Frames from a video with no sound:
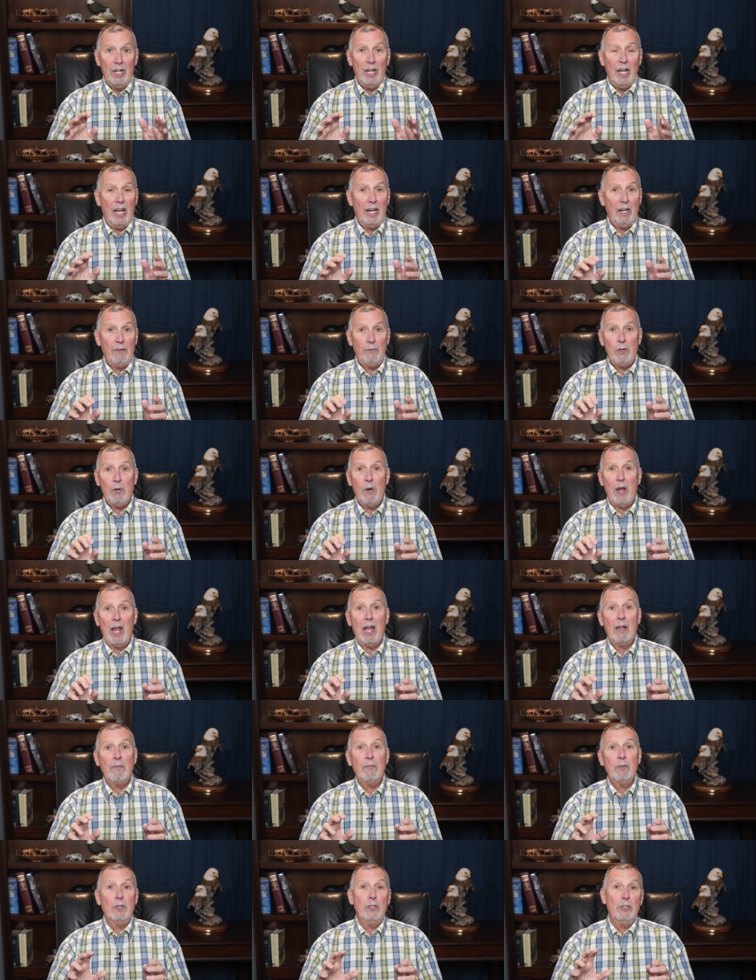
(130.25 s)
And if you
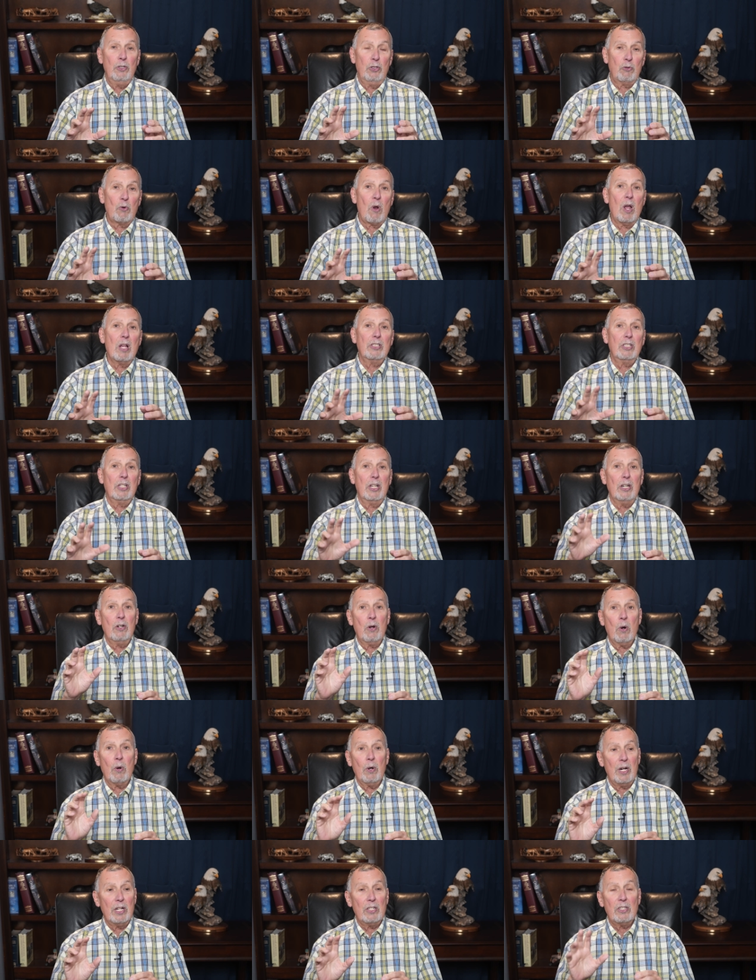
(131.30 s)
have your, the Strong's
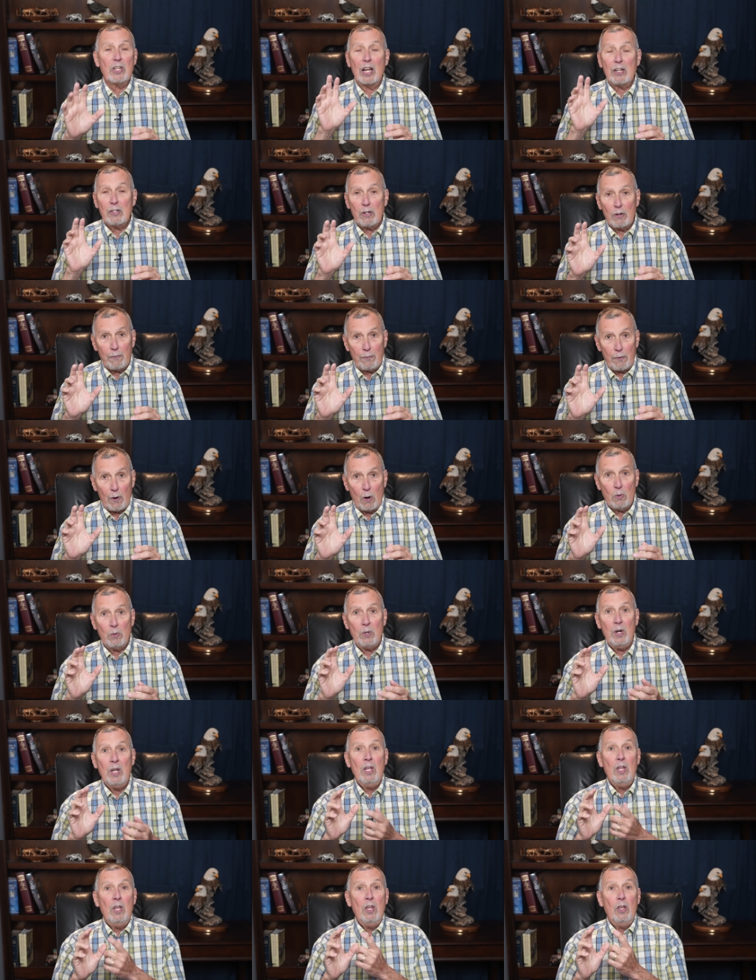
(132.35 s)
Concordance on your phone,
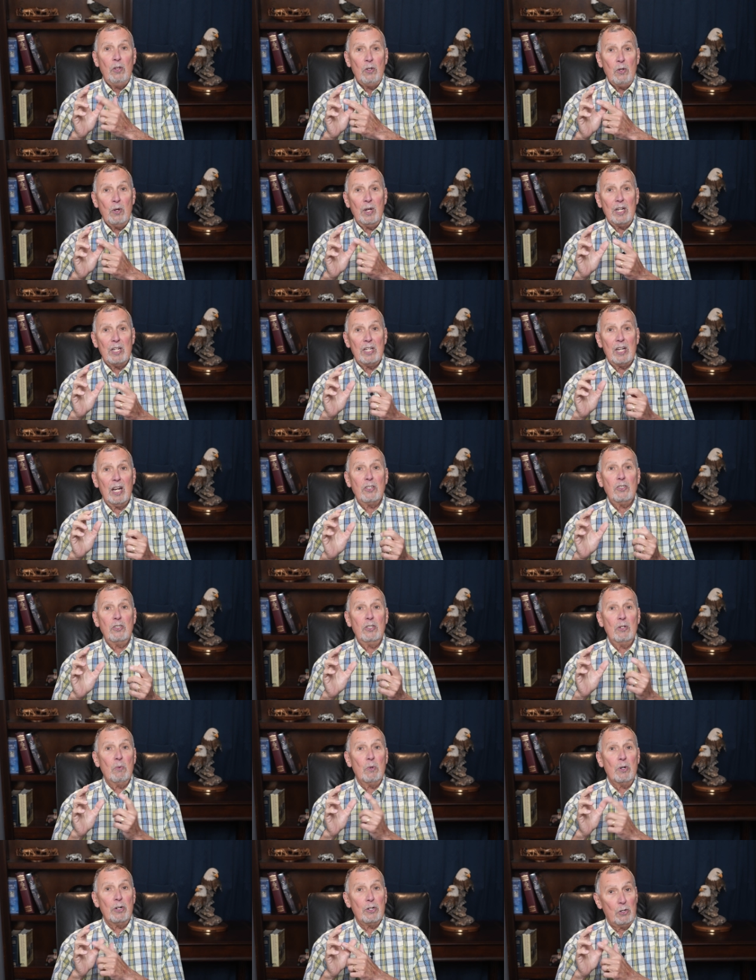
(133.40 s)
you can touch
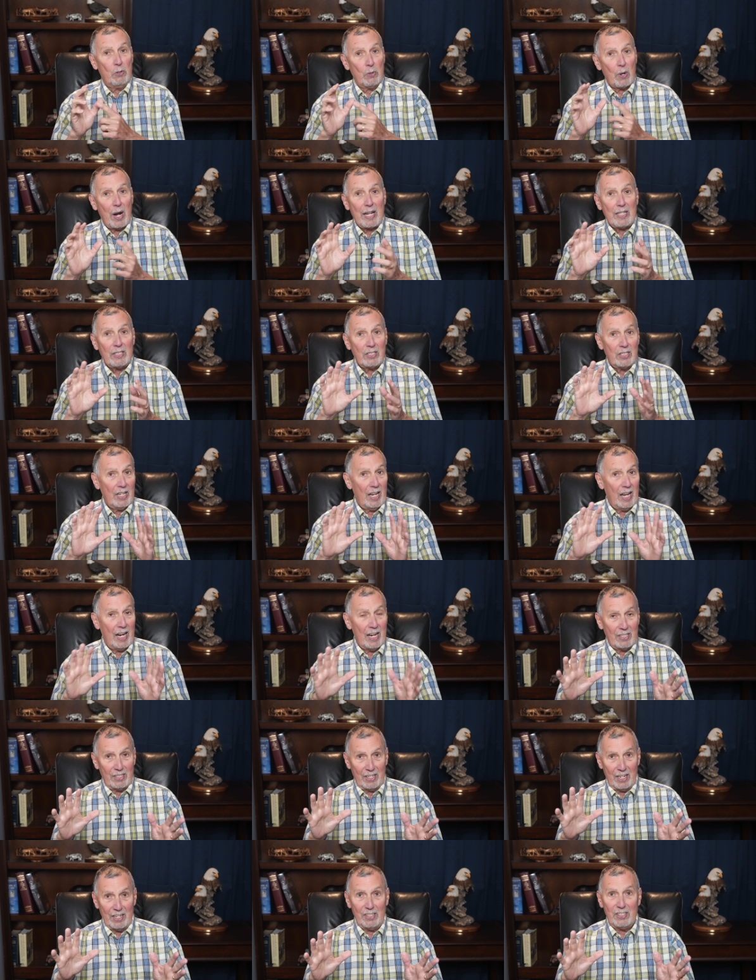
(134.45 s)
the word grace and
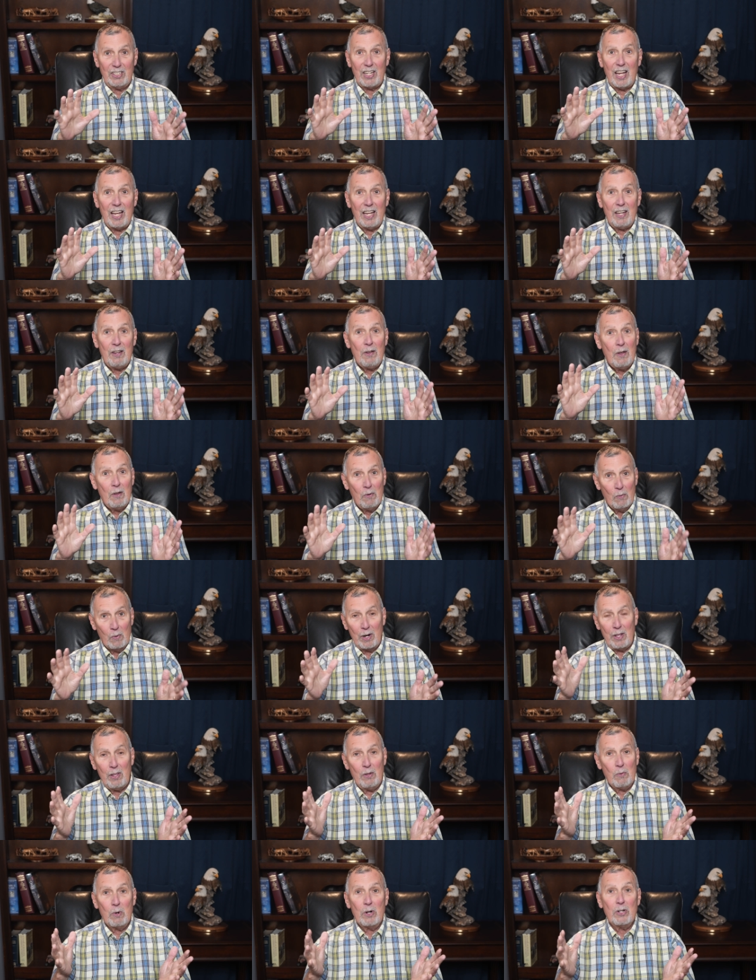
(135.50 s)
it's going to say one
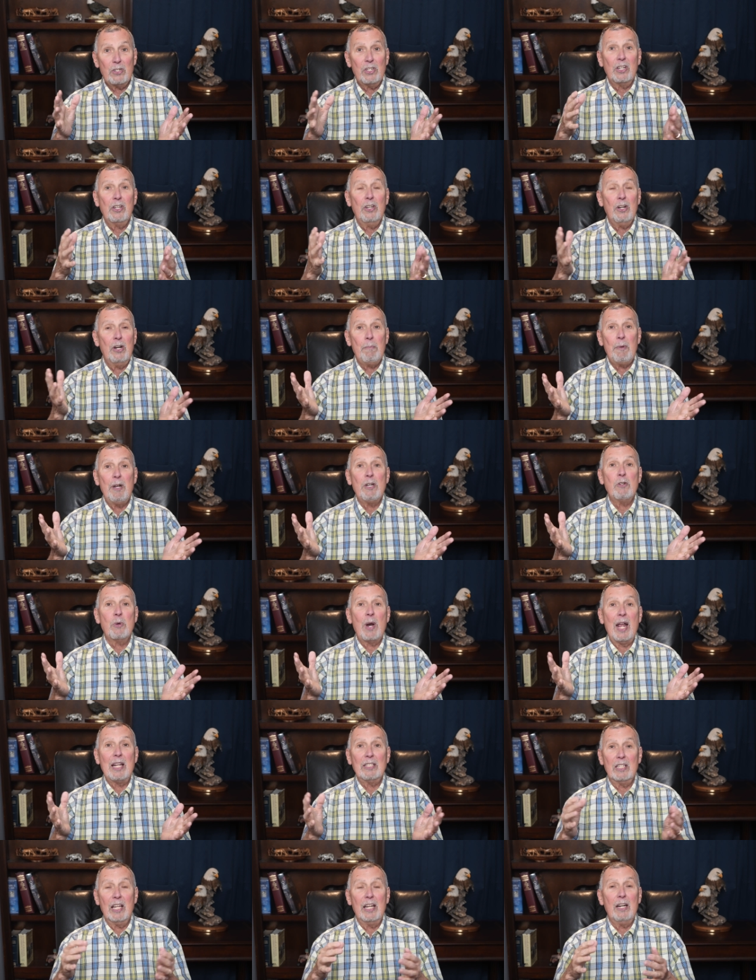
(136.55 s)
of the words that could have been
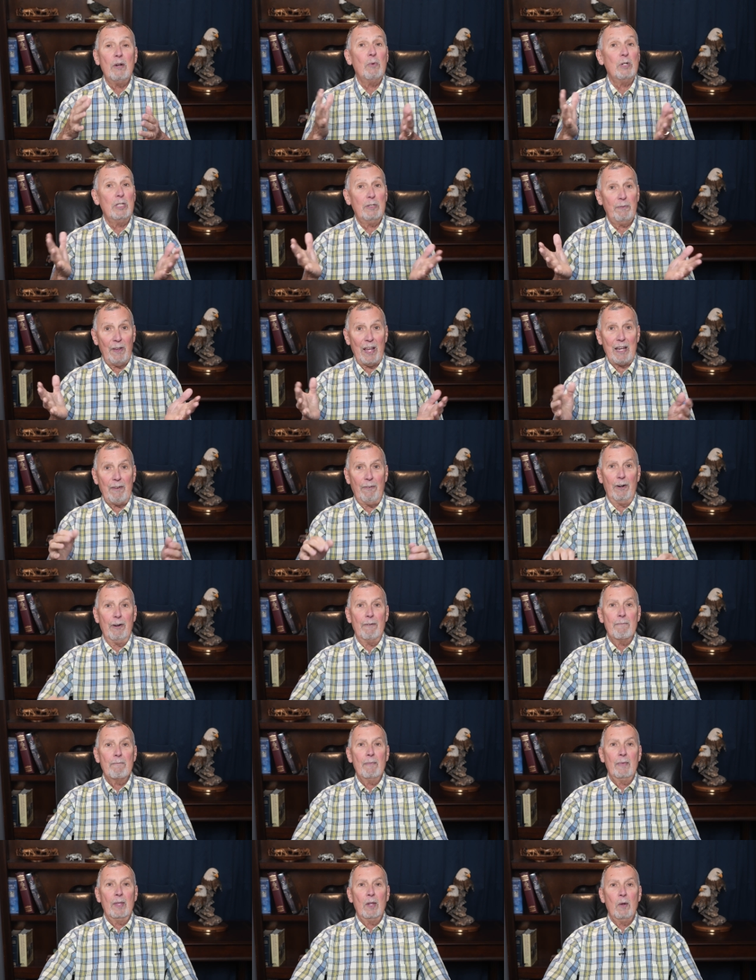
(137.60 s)
translated was favor.
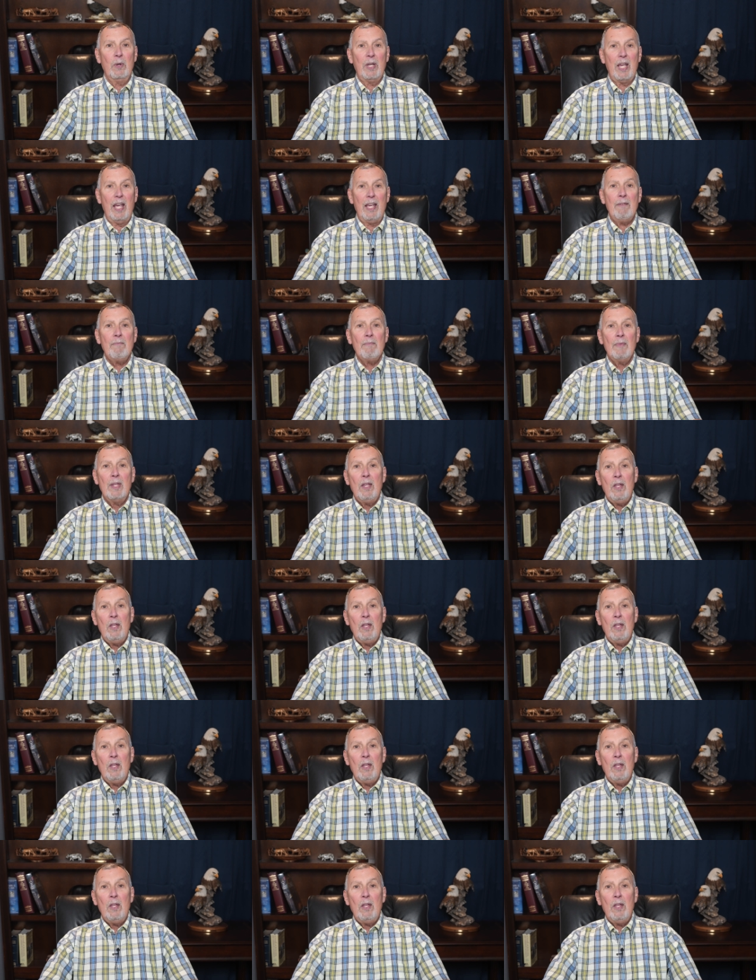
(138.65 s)
Okay?